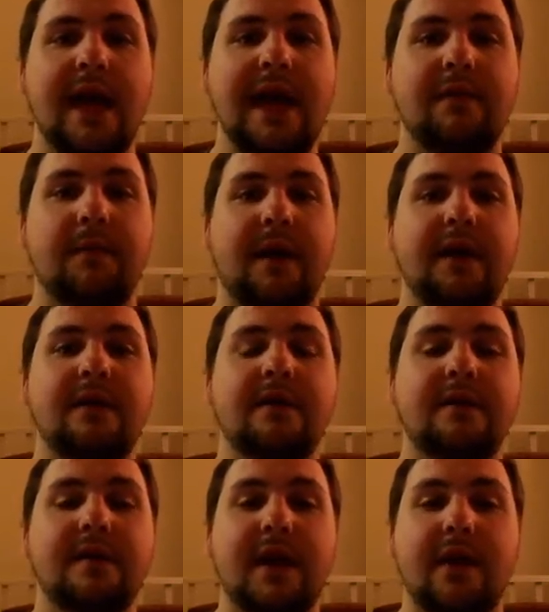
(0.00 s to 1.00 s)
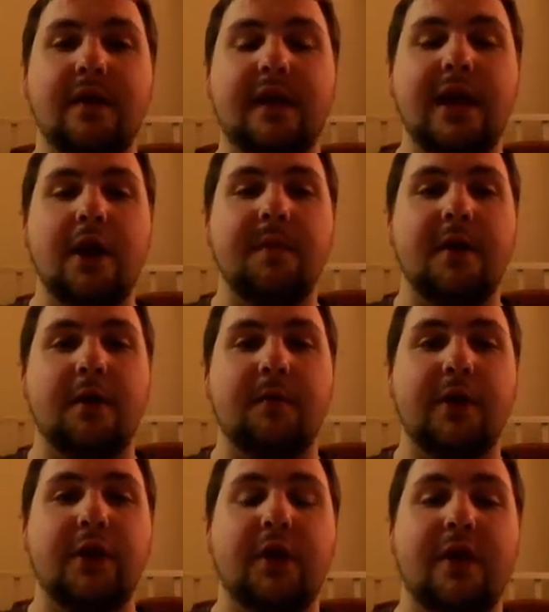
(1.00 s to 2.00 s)
Hey everybody, Derek here. I'm here to
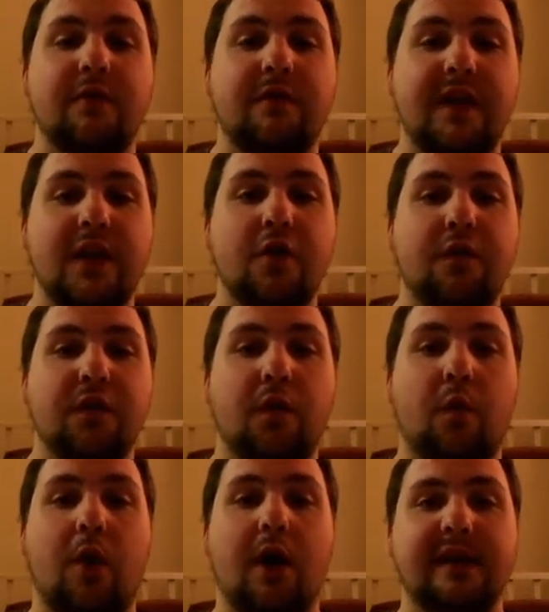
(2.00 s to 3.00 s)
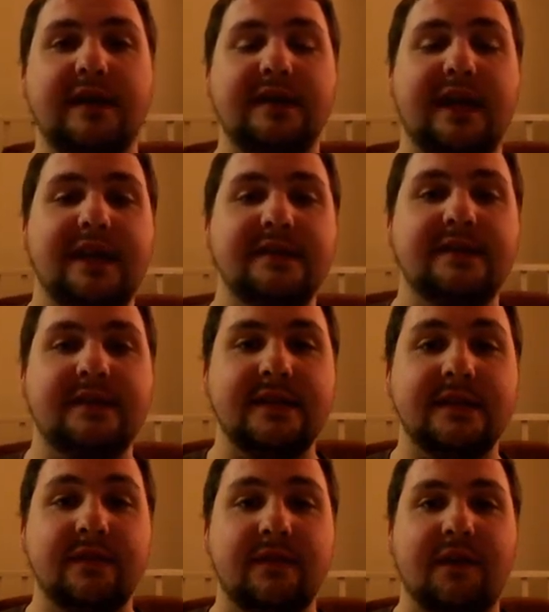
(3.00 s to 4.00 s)
bring you another video for The Walking Dead
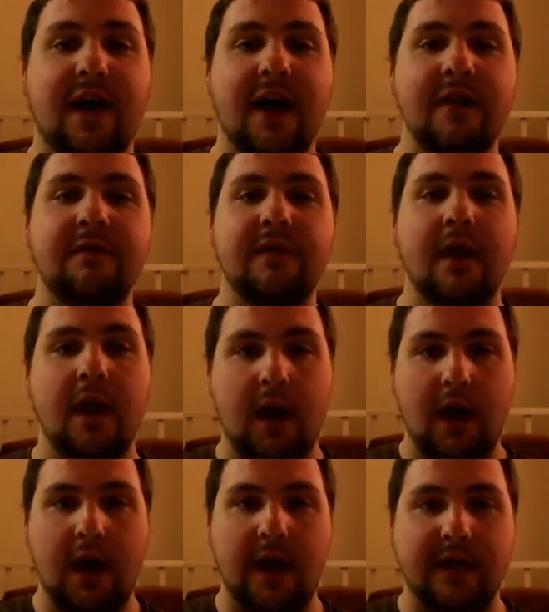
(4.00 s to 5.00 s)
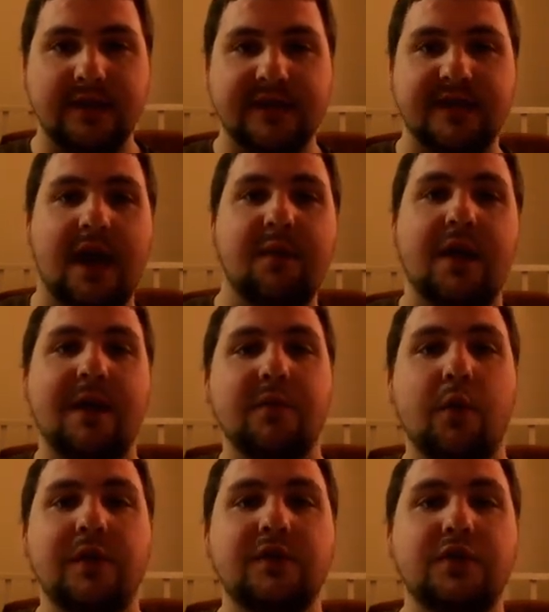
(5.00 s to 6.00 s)
Season 5. And tonight what I'm
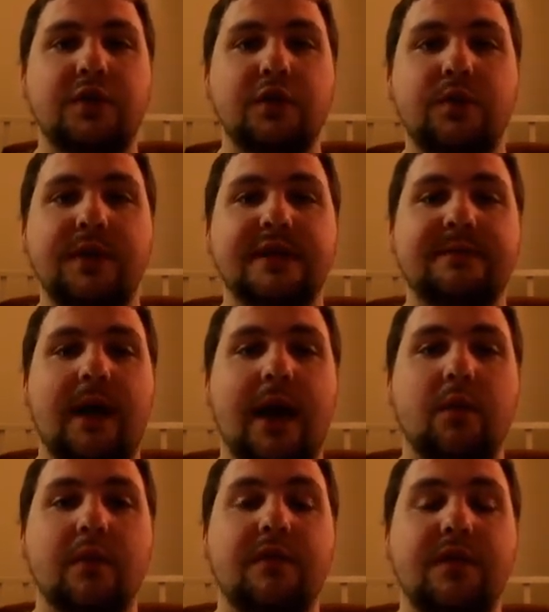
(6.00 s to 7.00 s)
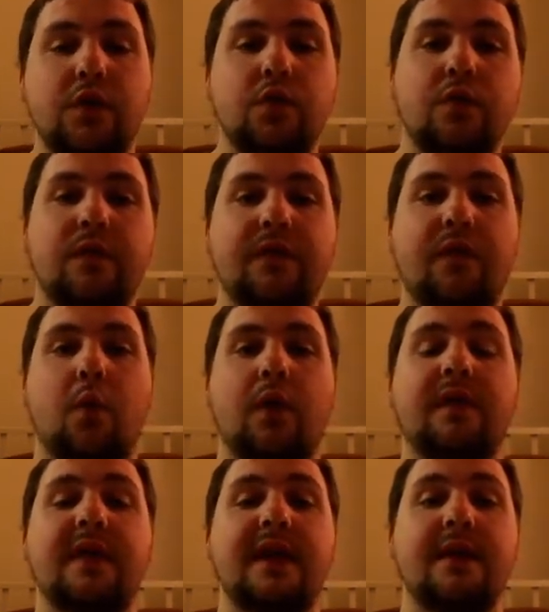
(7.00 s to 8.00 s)
going to do is my review
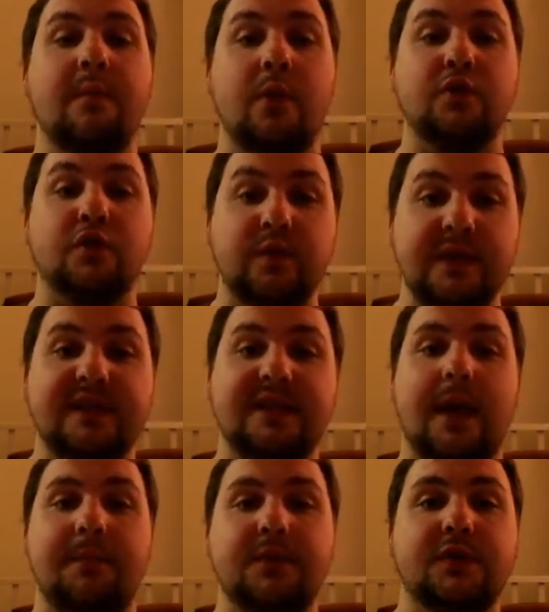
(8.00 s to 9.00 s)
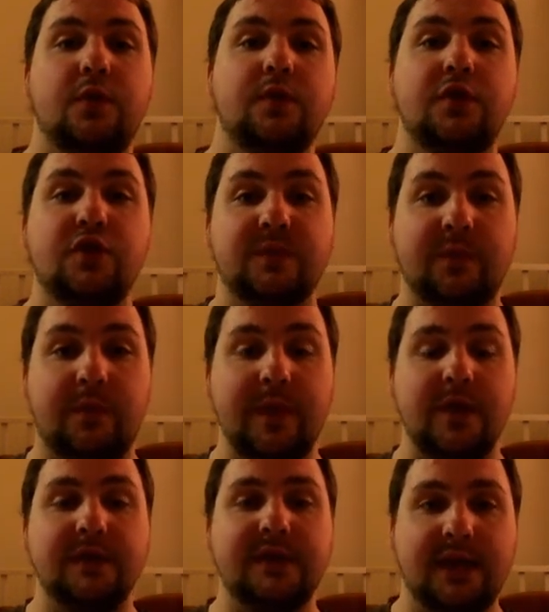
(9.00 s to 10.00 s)
for the most recent episode that just
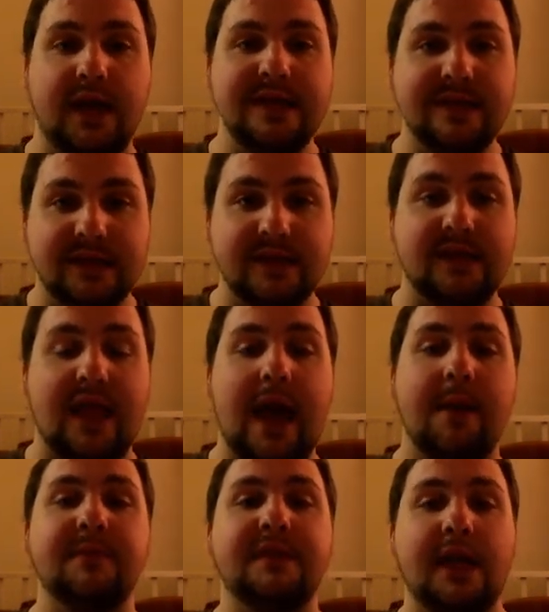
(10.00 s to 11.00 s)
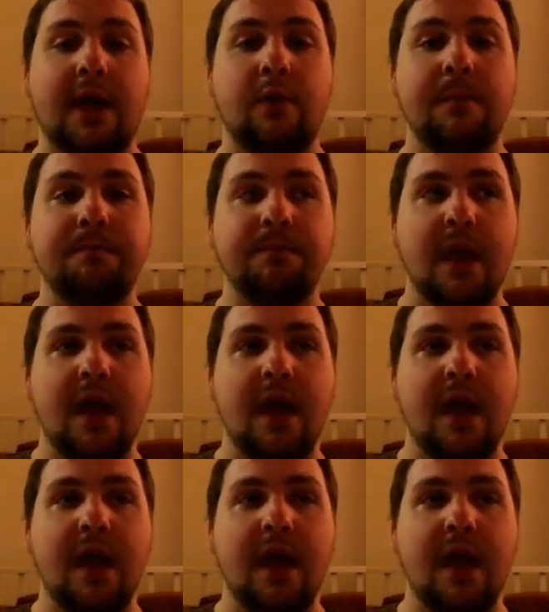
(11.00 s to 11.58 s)
premiered tonight, Slab Town.